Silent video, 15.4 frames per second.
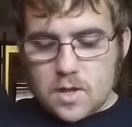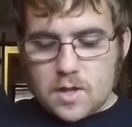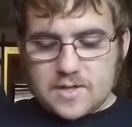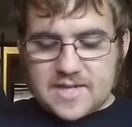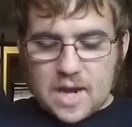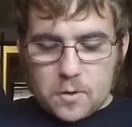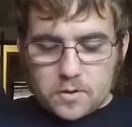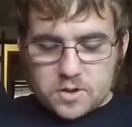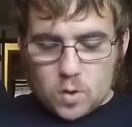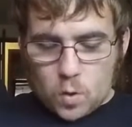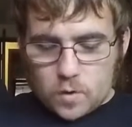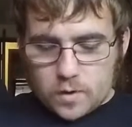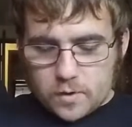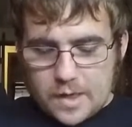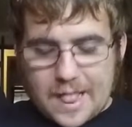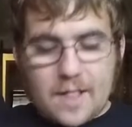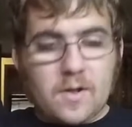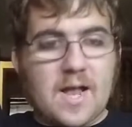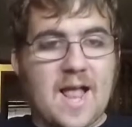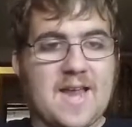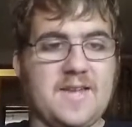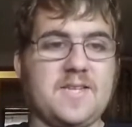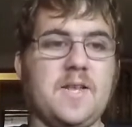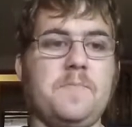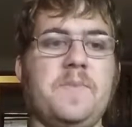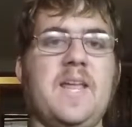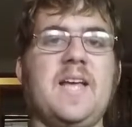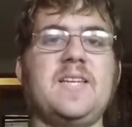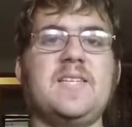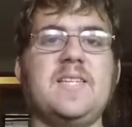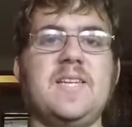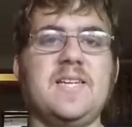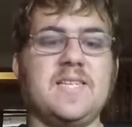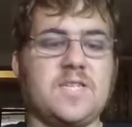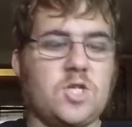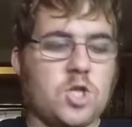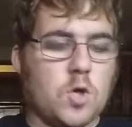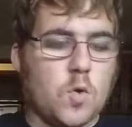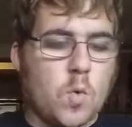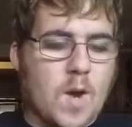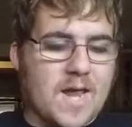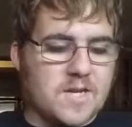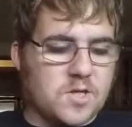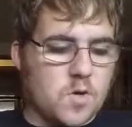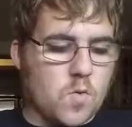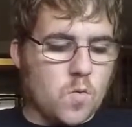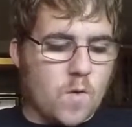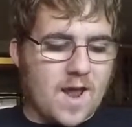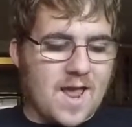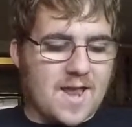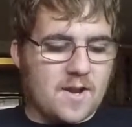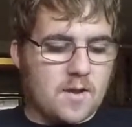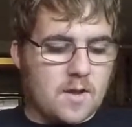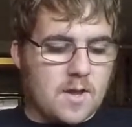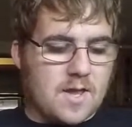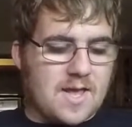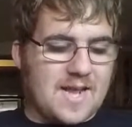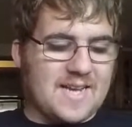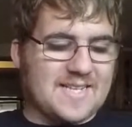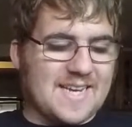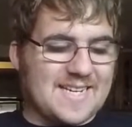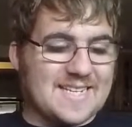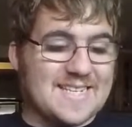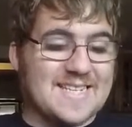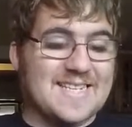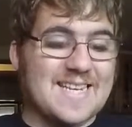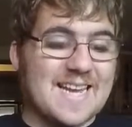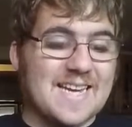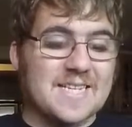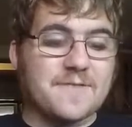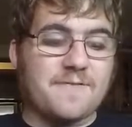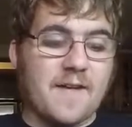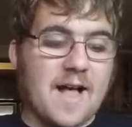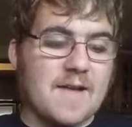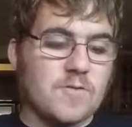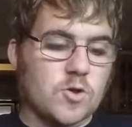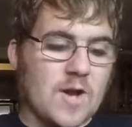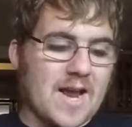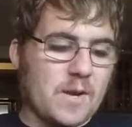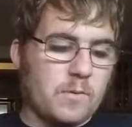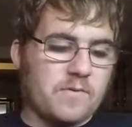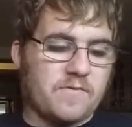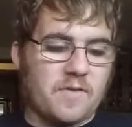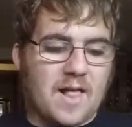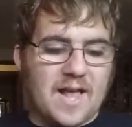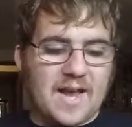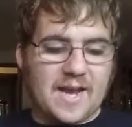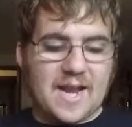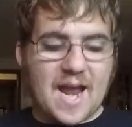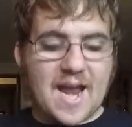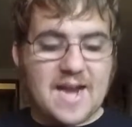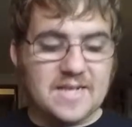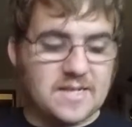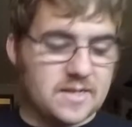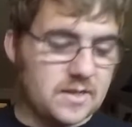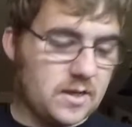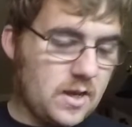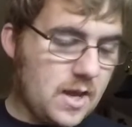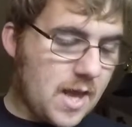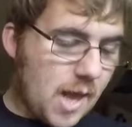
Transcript: Territorial Hellkite is up next. It is 2 and 2 red. It is a 6/5 dragon with flying and haste.